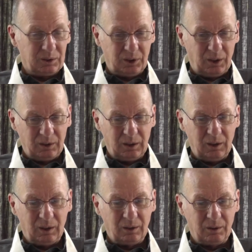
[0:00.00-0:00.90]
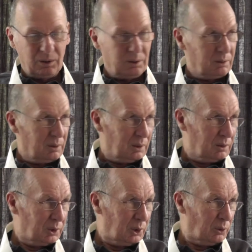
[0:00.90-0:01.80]
Certainly uh,
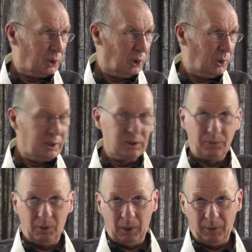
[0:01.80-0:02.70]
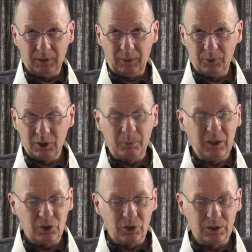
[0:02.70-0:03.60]
a little recordings of him having given
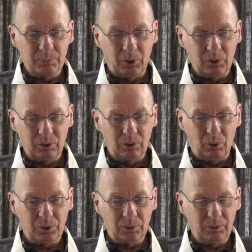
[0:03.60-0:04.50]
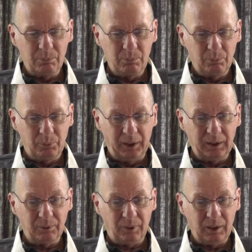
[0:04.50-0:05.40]
speeches, but not of him
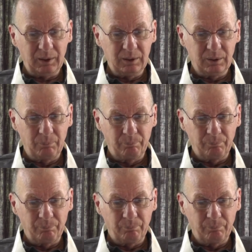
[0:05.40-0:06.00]
playing the violin.